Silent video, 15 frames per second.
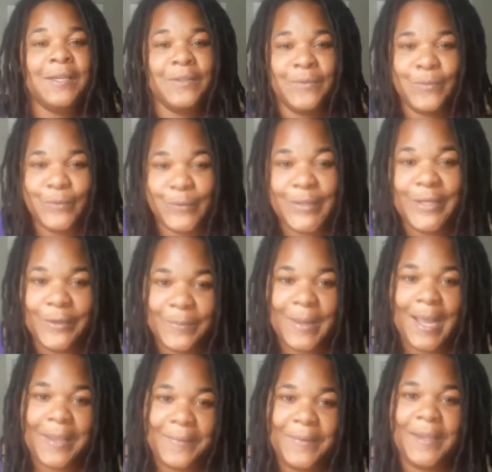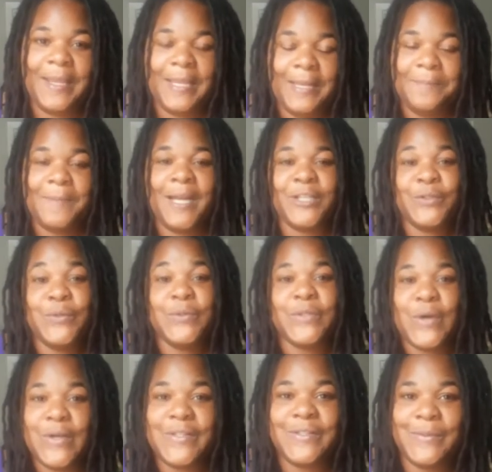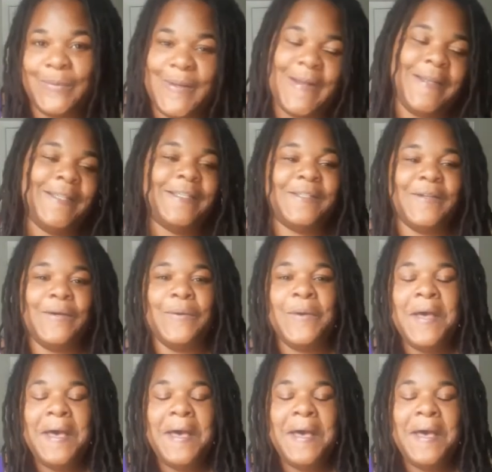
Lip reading: you will hear my opinion and my true thoughts about it. So,